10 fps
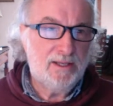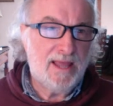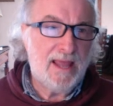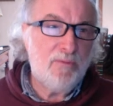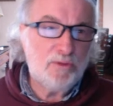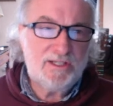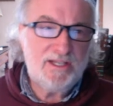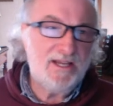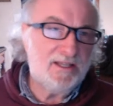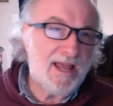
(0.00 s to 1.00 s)
They will
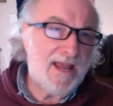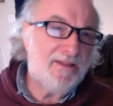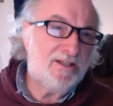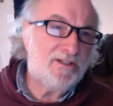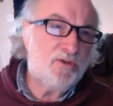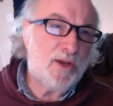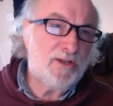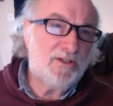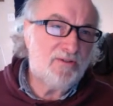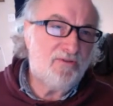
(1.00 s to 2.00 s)
see a land that
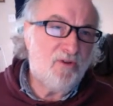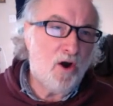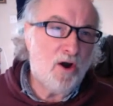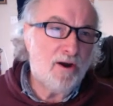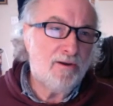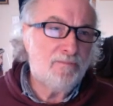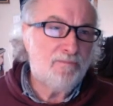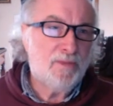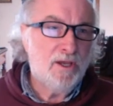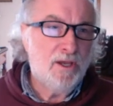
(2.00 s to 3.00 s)
stretches afar.
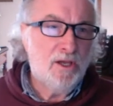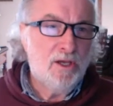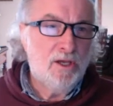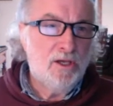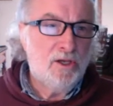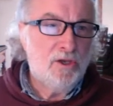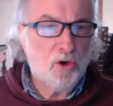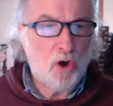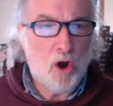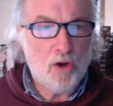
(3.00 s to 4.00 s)

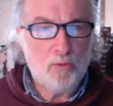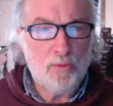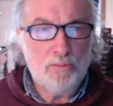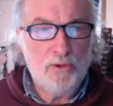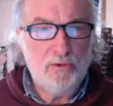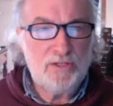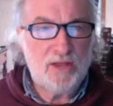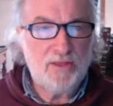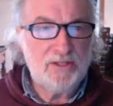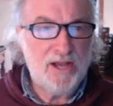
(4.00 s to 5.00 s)
Your heart will muse
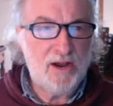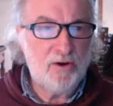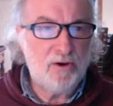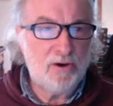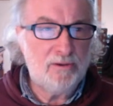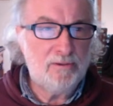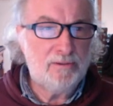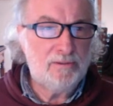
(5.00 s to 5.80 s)
on the terror.